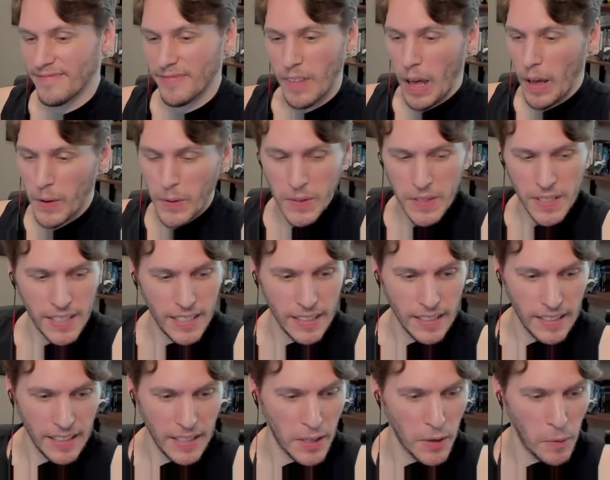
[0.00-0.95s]
I don't see
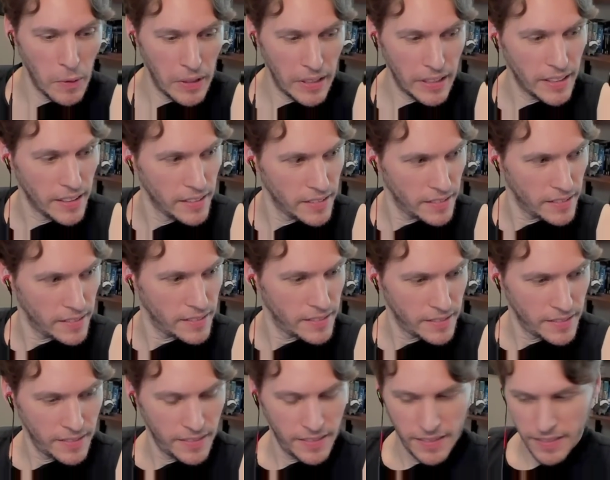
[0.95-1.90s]
an earwig
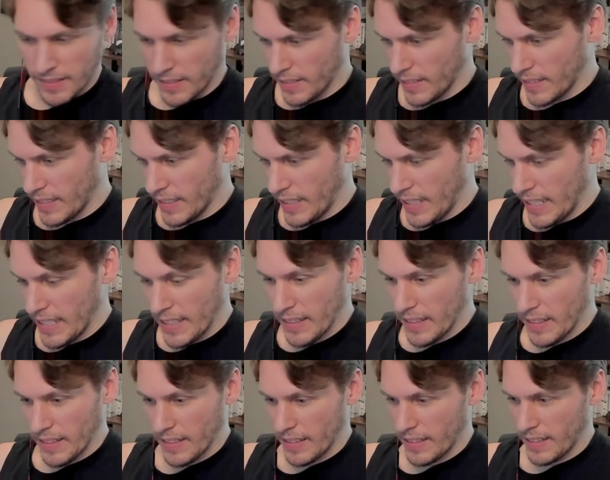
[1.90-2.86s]

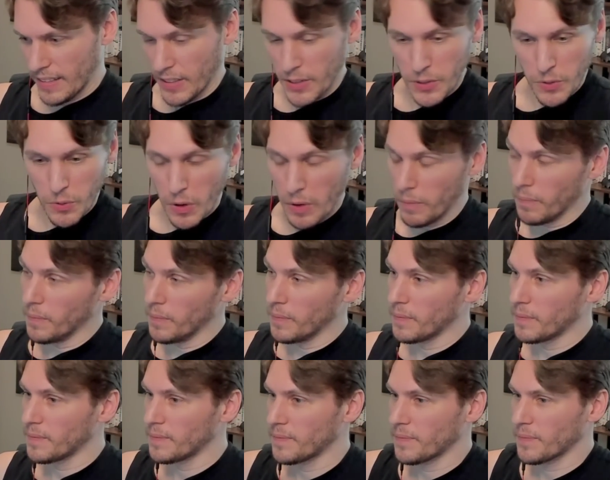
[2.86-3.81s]
in this room.
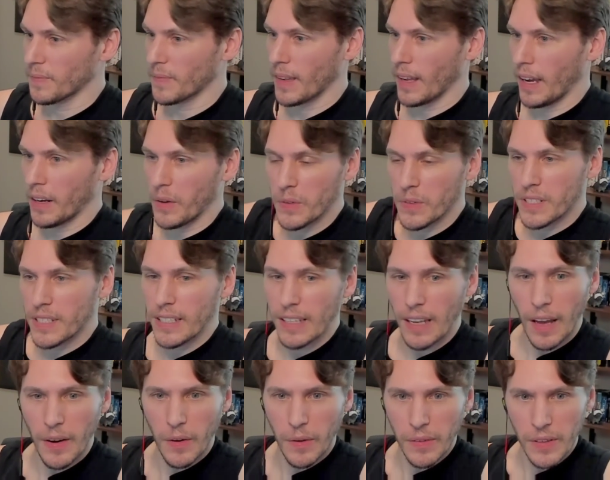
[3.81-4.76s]
I don't see,
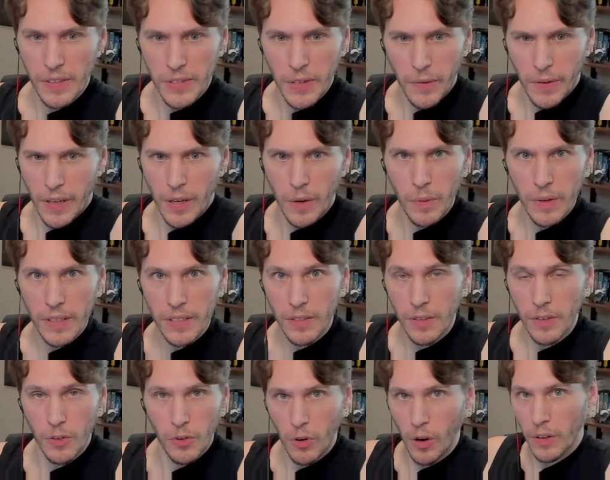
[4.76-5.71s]
I don't, there's no earwigs
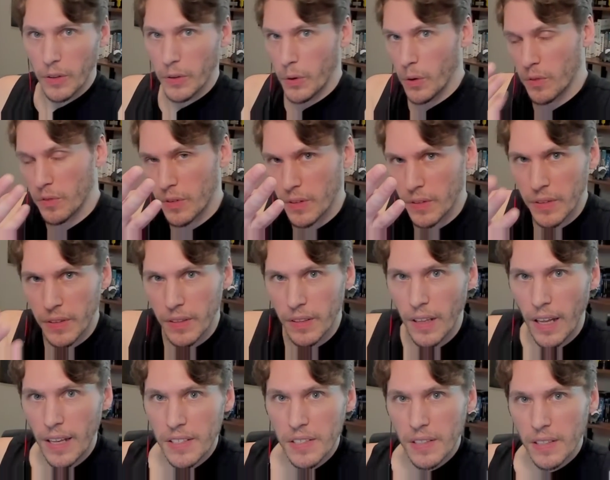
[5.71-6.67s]
crawling over the
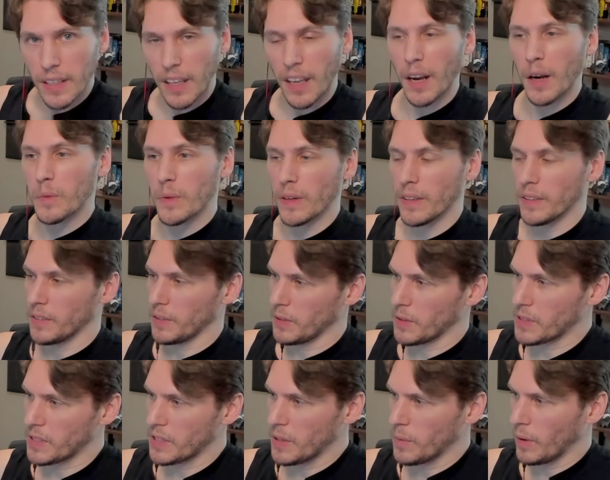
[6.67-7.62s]
lens of the camera. Do
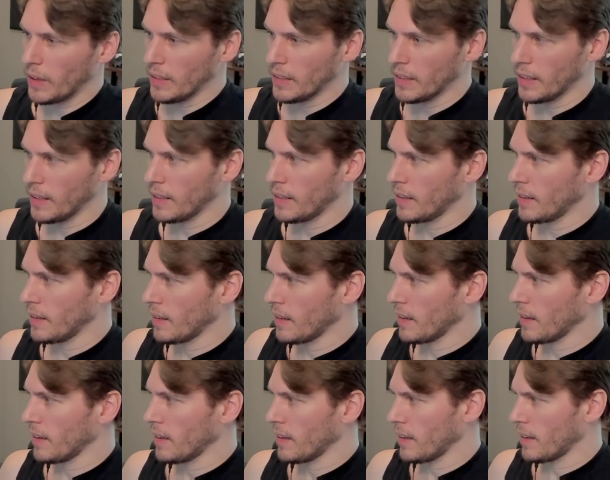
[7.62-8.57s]
you see one?
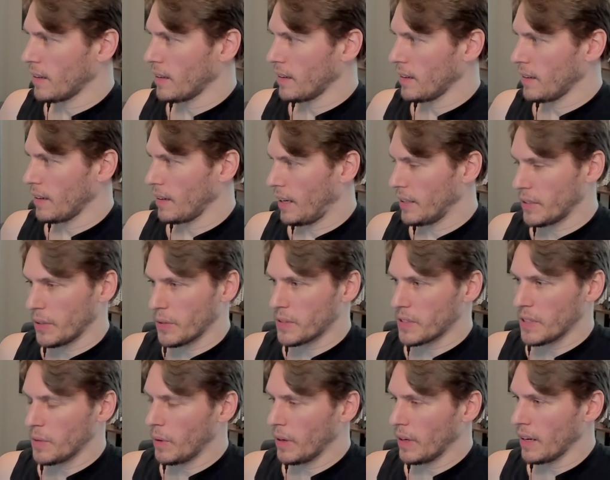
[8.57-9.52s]
I don't
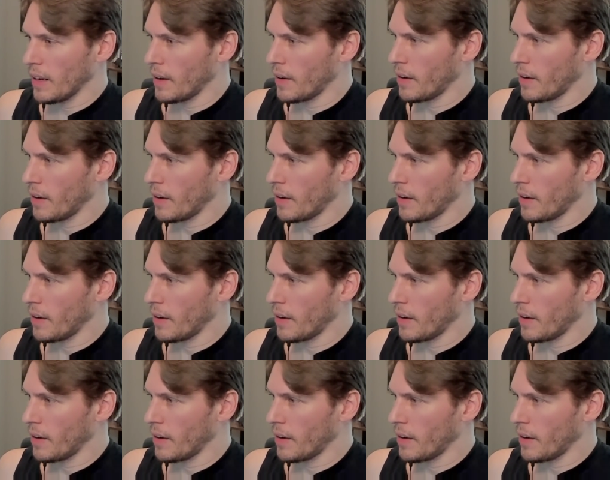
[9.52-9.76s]
see one.